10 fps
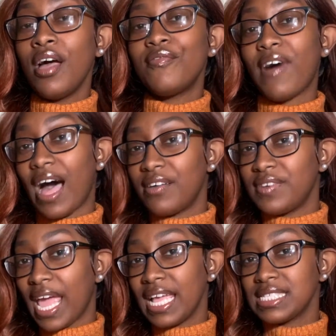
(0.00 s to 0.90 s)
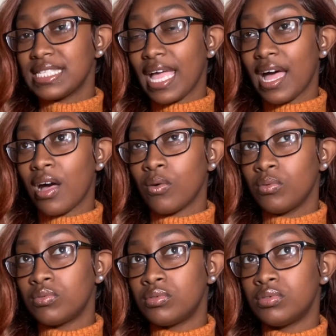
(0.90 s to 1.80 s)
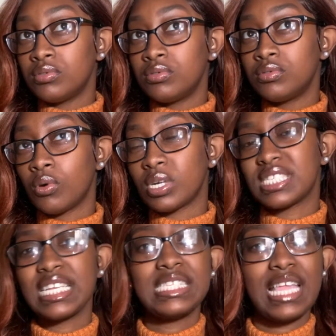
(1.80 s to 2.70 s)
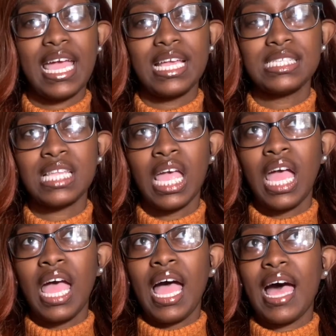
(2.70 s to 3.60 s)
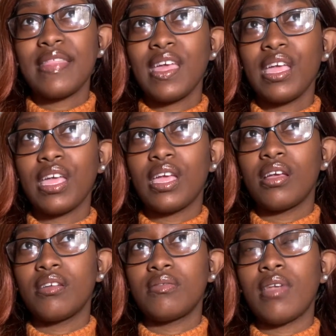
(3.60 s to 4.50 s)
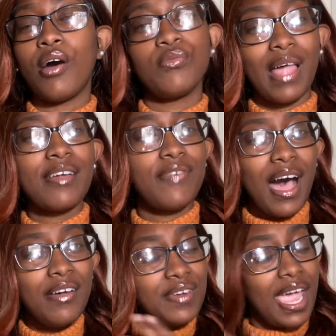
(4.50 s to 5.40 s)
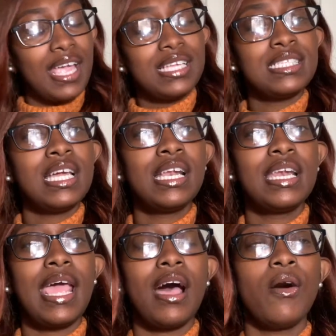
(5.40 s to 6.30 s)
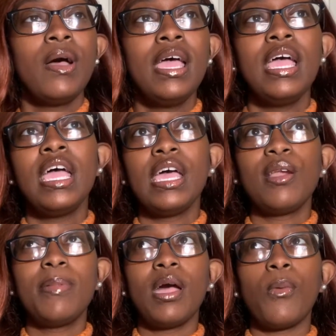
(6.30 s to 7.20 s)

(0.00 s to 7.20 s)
5 days now, or 6 days. I think, no, like 5 days now. It'll be a